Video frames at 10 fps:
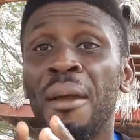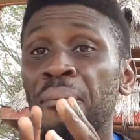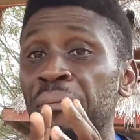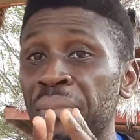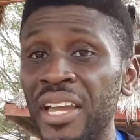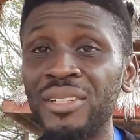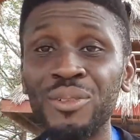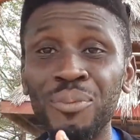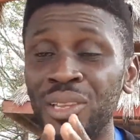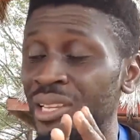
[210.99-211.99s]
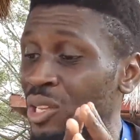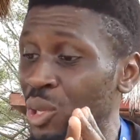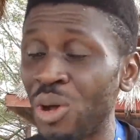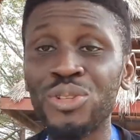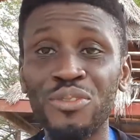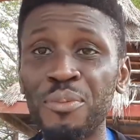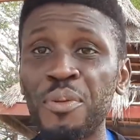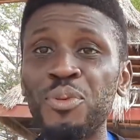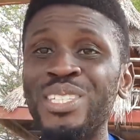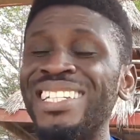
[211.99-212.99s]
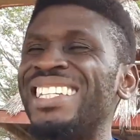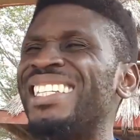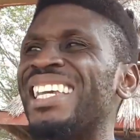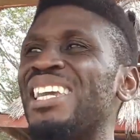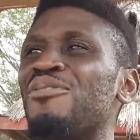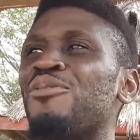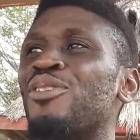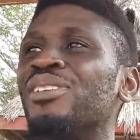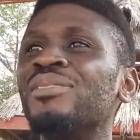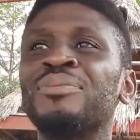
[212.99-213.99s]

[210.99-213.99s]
ma- lot of the people didn't even